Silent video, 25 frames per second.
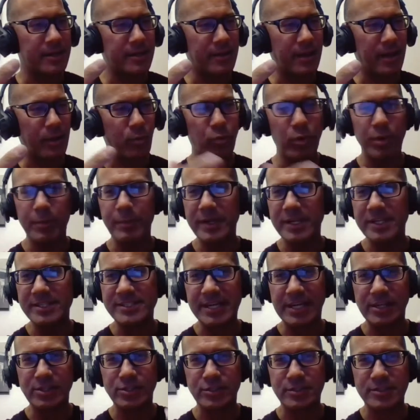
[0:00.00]
woman is
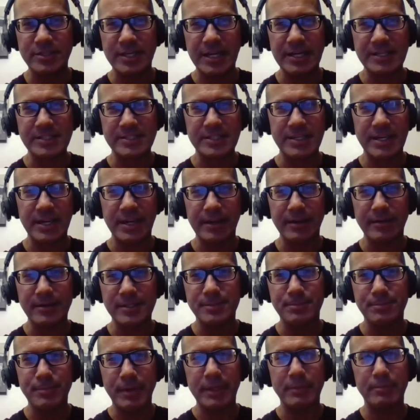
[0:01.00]
exercising on a
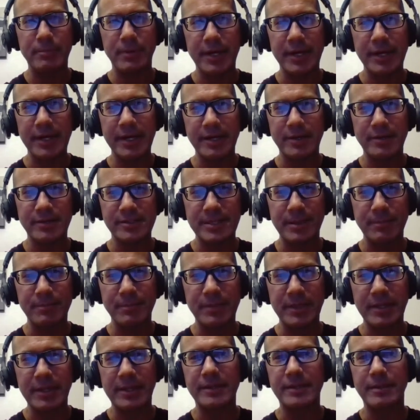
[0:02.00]
spin bike or
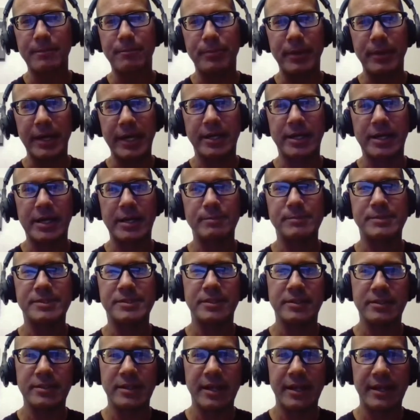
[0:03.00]
something, and the bike comes
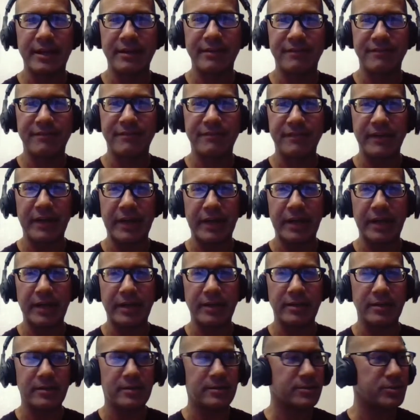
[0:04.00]
to life
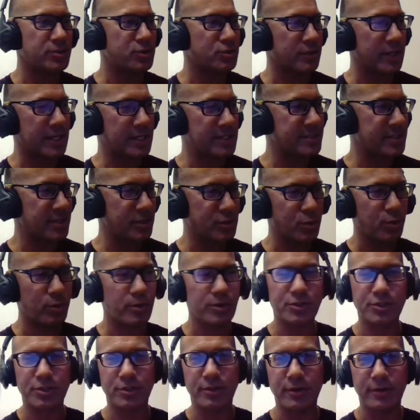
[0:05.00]
and tries to
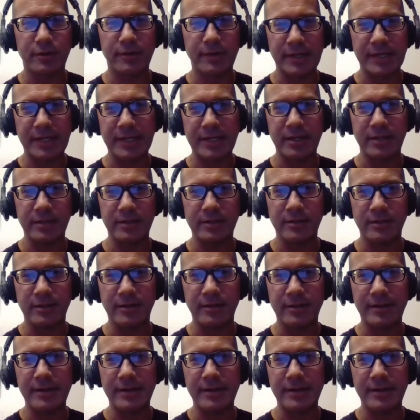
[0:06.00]
torture her and kill her.